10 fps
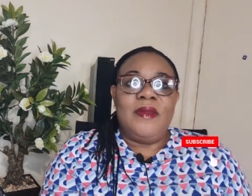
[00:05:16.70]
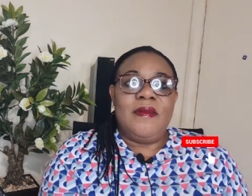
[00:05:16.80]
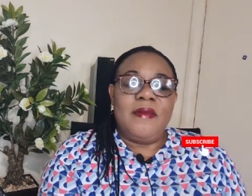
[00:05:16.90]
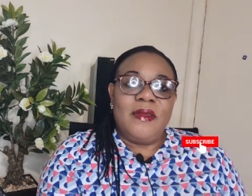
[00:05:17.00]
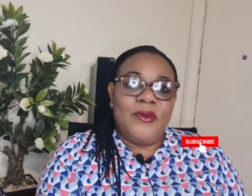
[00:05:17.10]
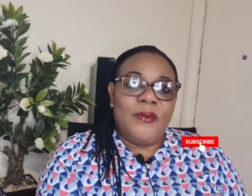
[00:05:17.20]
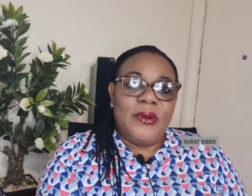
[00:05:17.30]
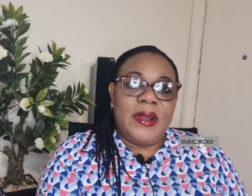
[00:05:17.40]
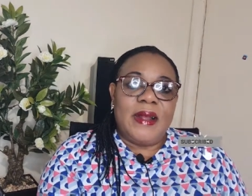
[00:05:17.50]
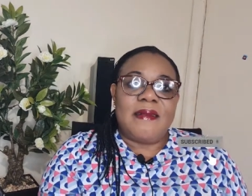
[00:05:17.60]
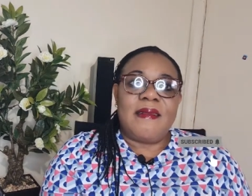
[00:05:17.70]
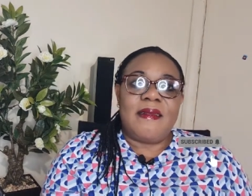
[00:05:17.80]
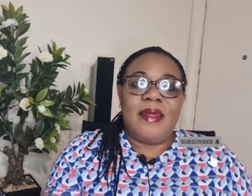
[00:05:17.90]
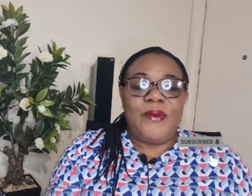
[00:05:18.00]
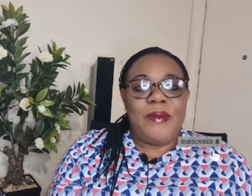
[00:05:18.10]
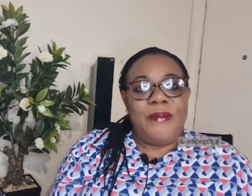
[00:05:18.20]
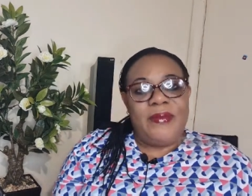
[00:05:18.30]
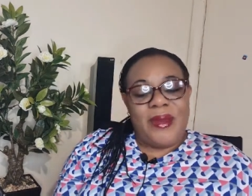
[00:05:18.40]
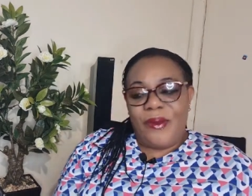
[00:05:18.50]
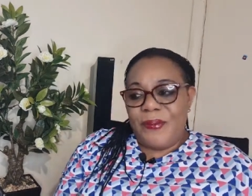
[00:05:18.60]
single mothers that
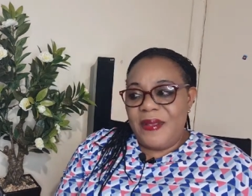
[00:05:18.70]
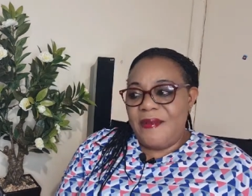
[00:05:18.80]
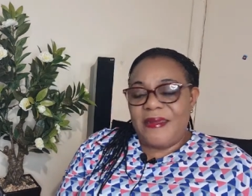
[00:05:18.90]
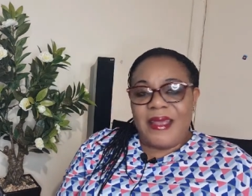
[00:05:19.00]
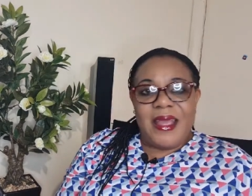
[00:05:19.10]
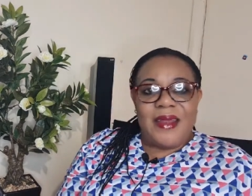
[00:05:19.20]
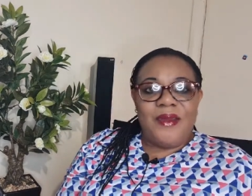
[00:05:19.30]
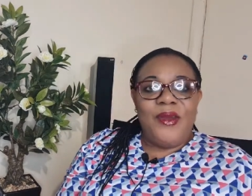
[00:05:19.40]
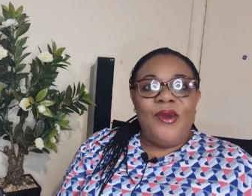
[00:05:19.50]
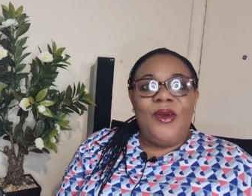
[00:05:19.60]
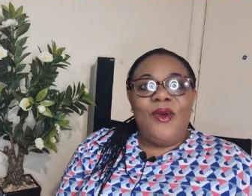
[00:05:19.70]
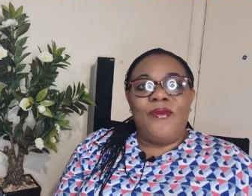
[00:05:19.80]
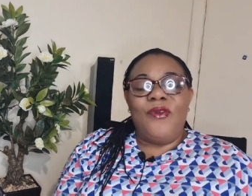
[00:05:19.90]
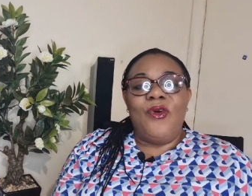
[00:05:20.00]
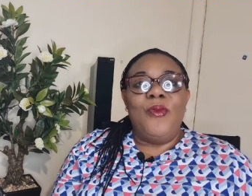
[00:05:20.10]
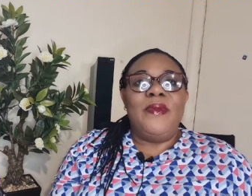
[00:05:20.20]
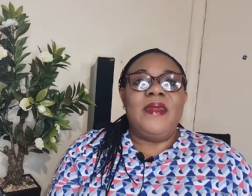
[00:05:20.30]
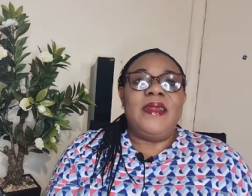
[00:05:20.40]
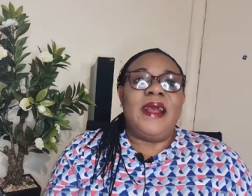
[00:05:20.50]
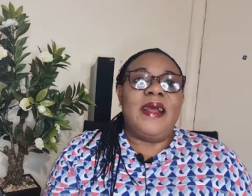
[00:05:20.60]
were being scared of not
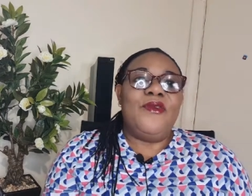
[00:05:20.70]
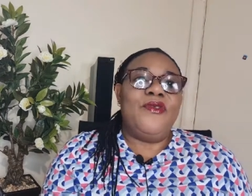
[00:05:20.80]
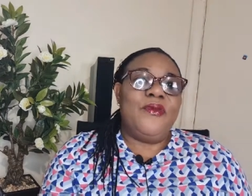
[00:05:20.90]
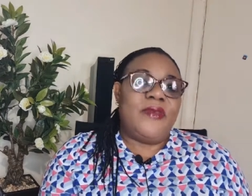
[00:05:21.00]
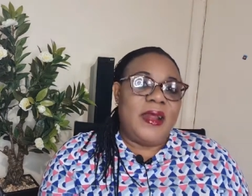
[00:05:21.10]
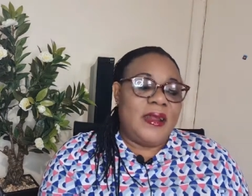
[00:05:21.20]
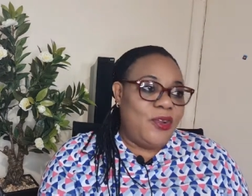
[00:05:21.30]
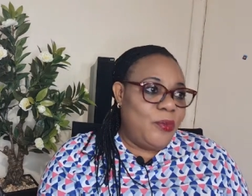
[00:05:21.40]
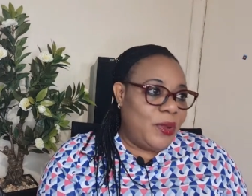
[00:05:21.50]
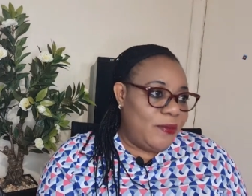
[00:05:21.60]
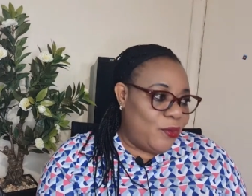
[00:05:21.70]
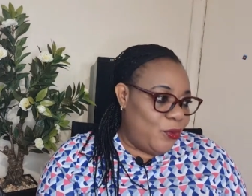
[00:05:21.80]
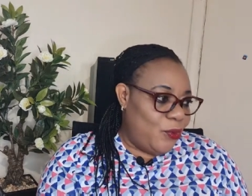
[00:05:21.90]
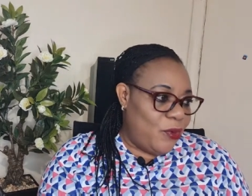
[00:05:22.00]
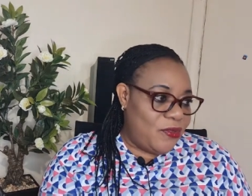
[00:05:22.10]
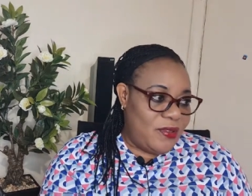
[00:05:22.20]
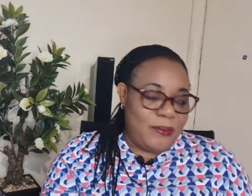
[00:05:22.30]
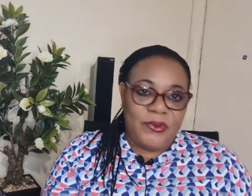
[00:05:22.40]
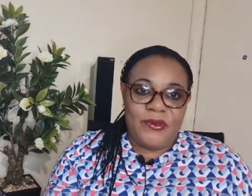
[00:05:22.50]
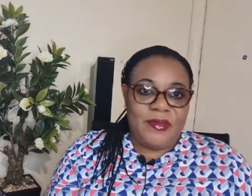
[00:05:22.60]
opening their YouTube channel, and nobody's going to watch them
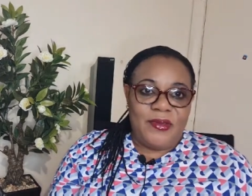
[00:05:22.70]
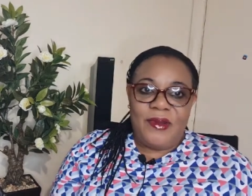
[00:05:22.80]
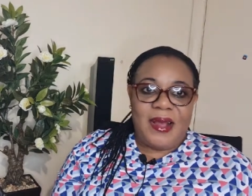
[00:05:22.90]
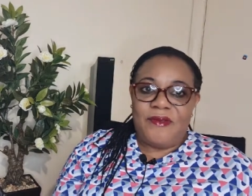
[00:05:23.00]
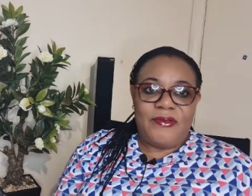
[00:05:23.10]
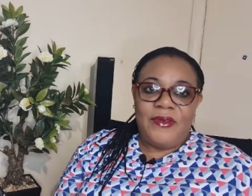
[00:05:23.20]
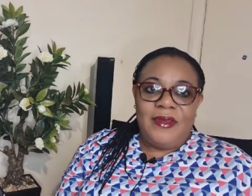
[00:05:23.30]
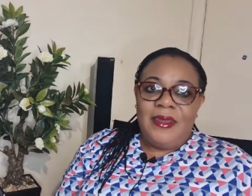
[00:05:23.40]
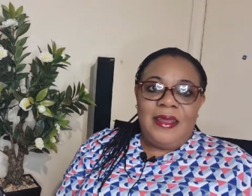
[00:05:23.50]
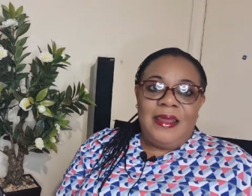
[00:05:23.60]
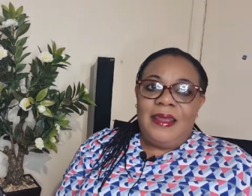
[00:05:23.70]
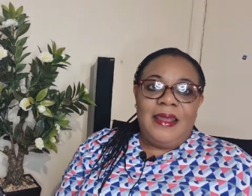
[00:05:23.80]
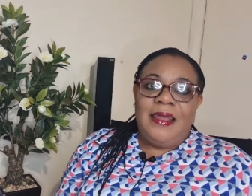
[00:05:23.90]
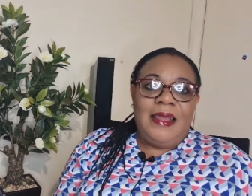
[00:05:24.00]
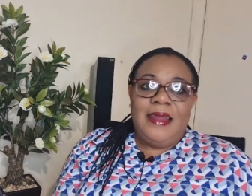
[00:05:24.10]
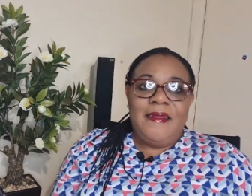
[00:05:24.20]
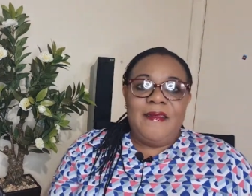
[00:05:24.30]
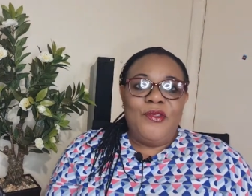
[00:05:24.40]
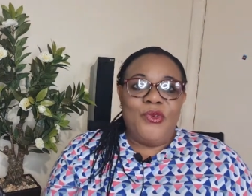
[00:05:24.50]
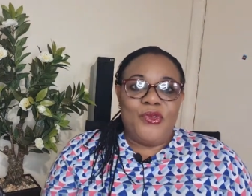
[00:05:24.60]
because they don't have
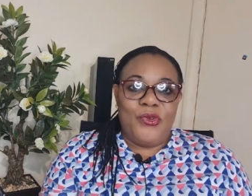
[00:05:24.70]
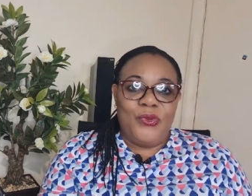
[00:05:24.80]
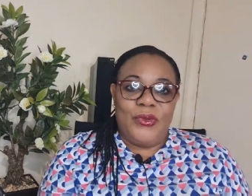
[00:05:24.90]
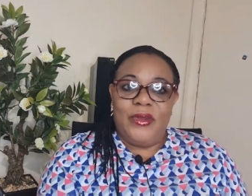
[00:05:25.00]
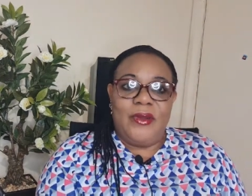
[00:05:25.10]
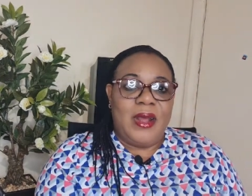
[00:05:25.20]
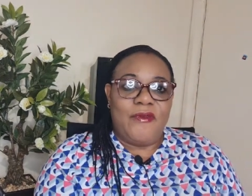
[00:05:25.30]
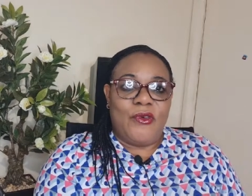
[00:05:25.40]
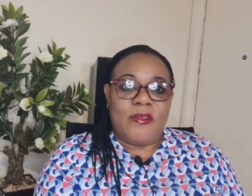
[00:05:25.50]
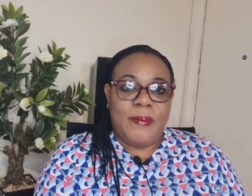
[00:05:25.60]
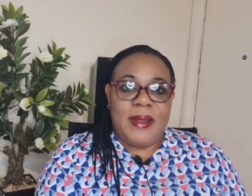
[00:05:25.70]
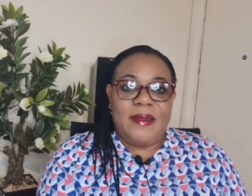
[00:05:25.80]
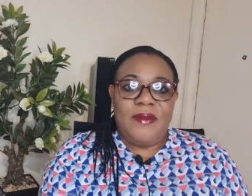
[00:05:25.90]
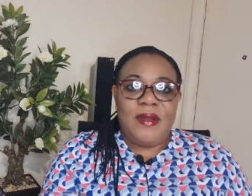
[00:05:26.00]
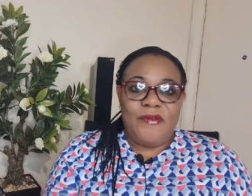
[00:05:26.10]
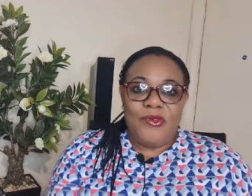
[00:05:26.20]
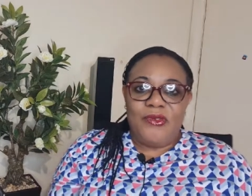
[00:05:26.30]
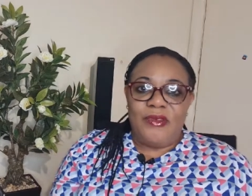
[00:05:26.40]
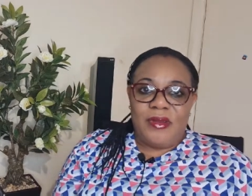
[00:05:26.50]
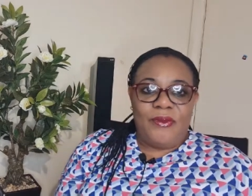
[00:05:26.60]
anything to show. They don't have husband, they don't have
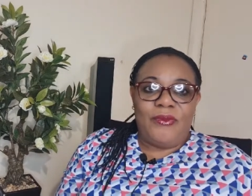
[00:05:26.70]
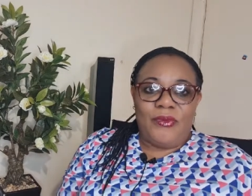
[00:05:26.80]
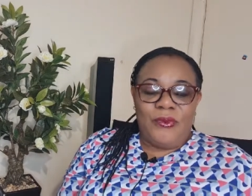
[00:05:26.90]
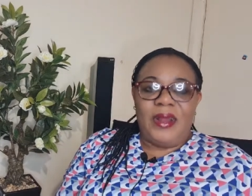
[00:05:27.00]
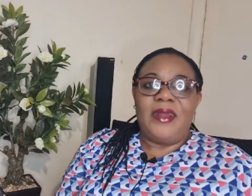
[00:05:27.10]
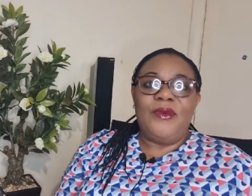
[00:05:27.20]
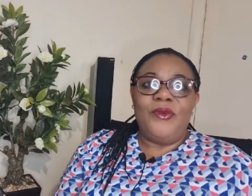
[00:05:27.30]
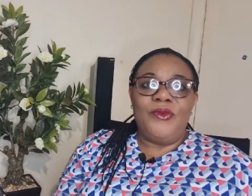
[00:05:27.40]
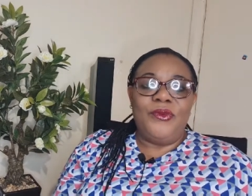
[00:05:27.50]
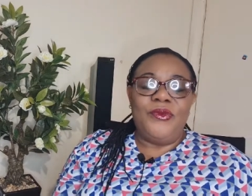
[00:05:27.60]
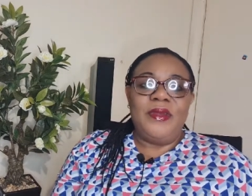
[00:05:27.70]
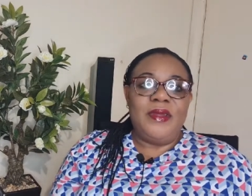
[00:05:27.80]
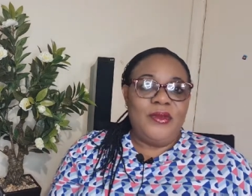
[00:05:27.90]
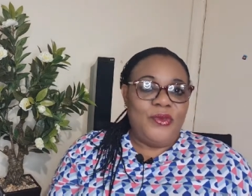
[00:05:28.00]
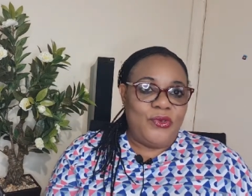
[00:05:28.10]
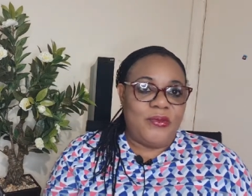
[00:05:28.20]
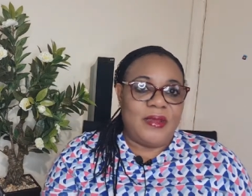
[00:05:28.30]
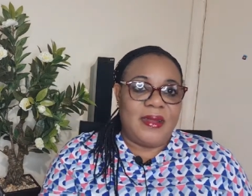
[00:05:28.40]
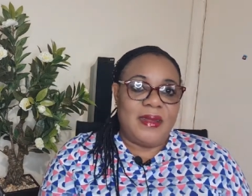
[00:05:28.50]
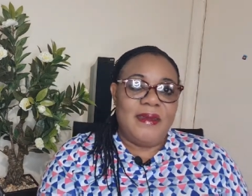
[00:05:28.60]
children. So what are they going to do in the YouTube
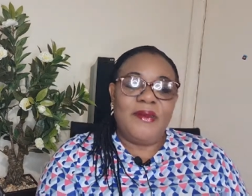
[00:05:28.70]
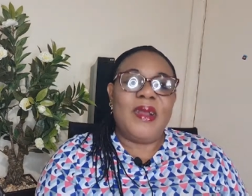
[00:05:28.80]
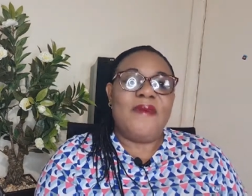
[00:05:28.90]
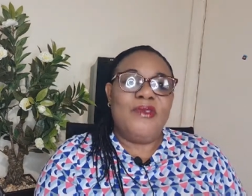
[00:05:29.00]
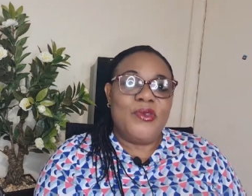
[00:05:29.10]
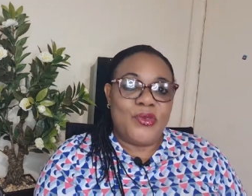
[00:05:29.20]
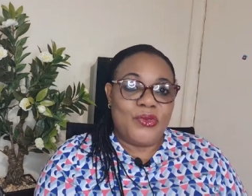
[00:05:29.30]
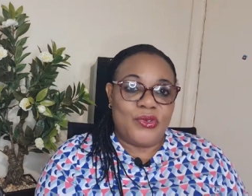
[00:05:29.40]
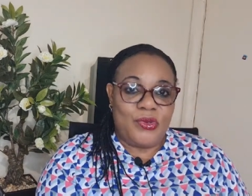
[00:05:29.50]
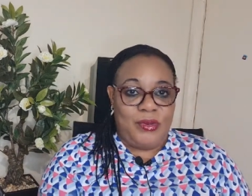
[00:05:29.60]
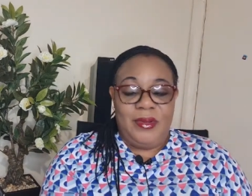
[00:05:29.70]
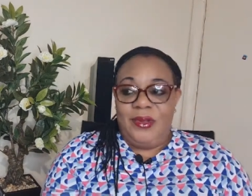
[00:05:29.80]
channel? You have loads to show.